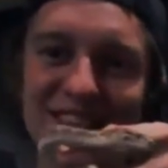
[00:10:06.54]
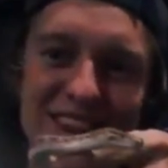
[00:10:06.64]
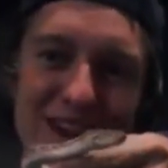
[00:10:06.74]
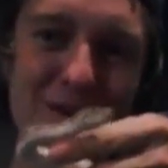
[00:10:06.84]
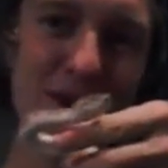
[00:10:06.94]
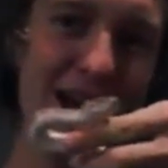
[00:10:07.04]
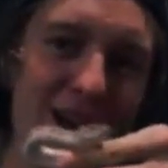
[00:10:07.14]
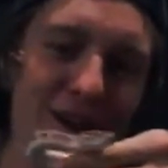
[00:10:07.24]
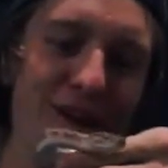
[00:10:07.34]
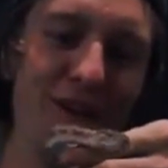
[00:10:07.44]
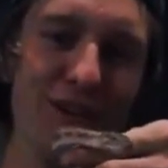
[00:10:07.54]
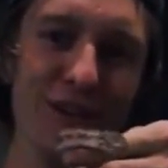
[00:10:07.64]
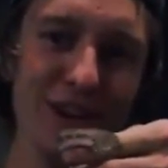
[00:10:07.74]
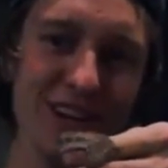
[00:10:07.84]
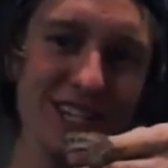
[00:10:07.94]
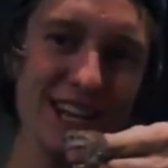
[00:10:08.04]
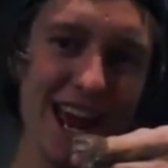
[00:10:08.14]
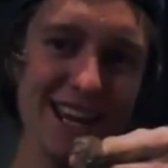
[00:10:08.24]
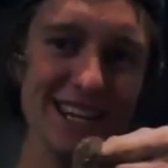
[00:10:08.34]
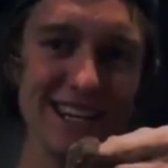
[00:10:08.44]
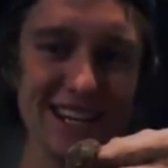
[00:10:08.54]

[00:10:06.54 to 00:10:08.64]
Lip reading: Thumbnail, got a snake.